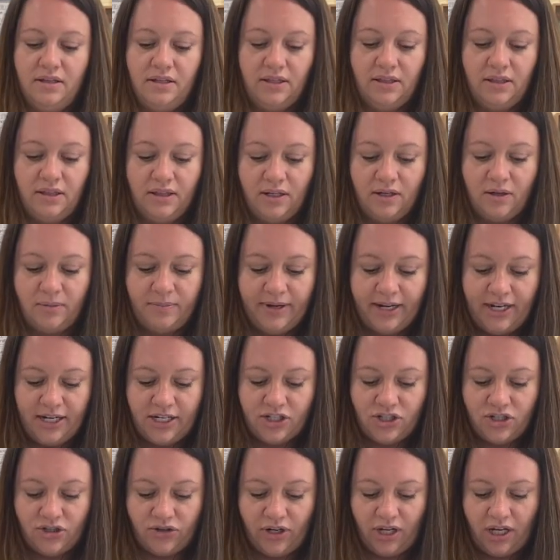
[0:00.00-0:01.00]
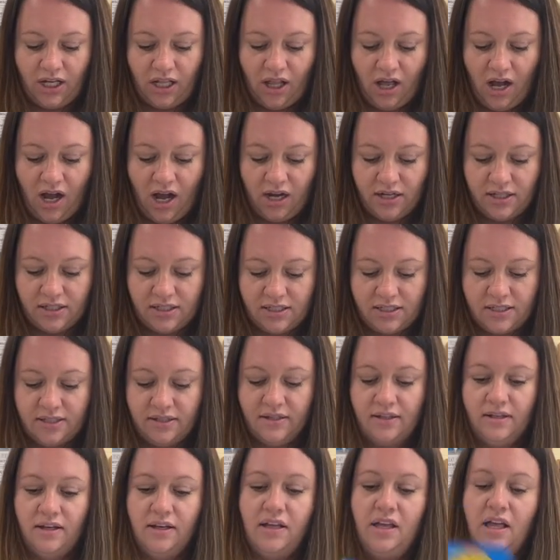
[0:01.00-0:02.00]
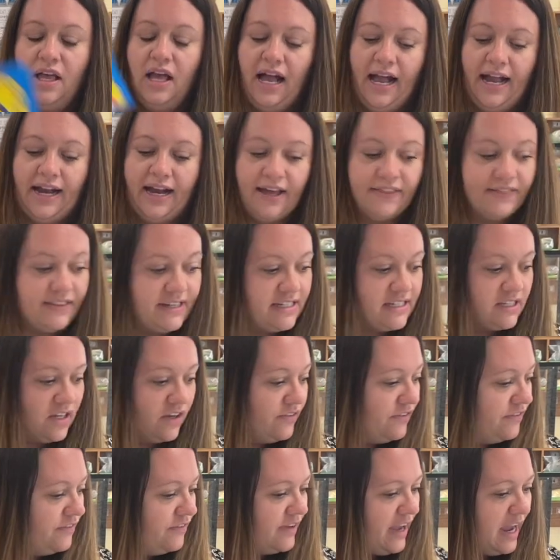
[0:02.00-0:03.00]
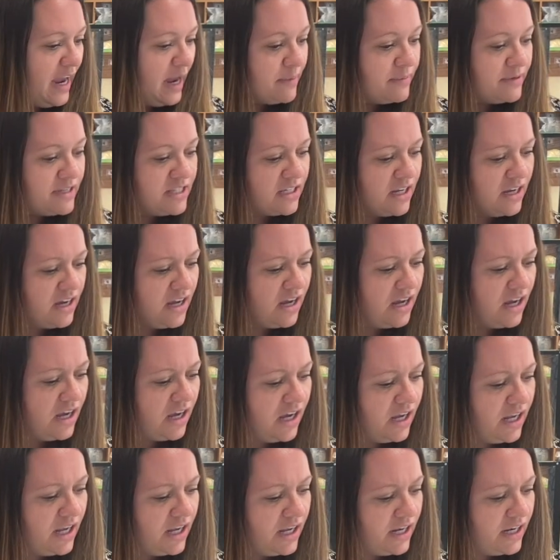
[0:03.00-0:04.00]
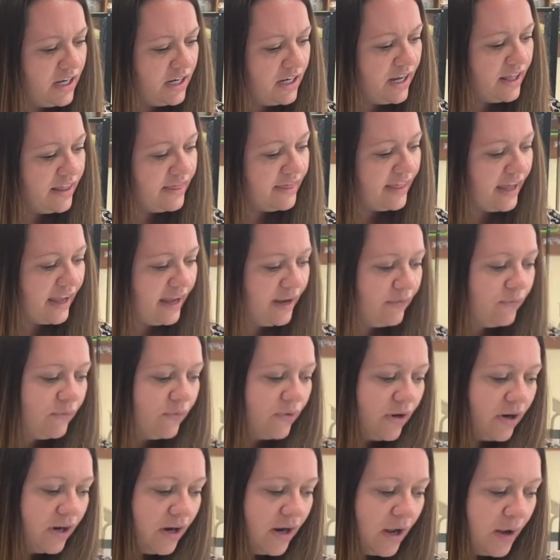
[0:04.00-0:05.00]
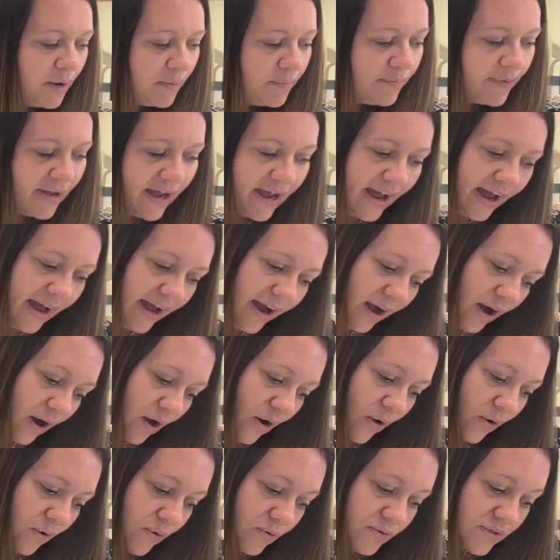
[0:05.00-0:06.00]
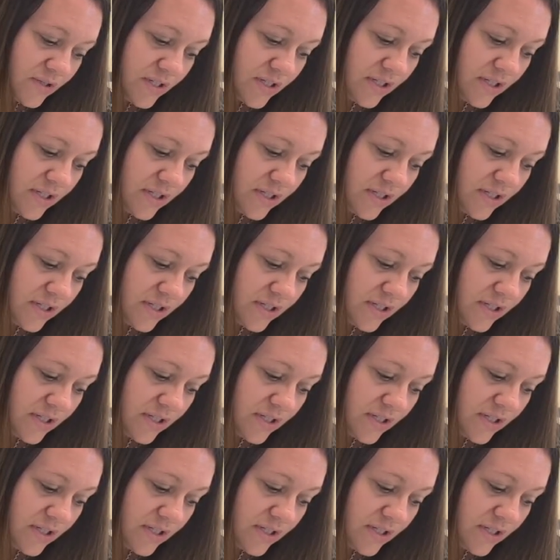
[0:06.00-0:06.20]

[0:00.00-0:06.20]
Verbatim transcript: Little mini Judy clocks. I got these off of Amazon. They were about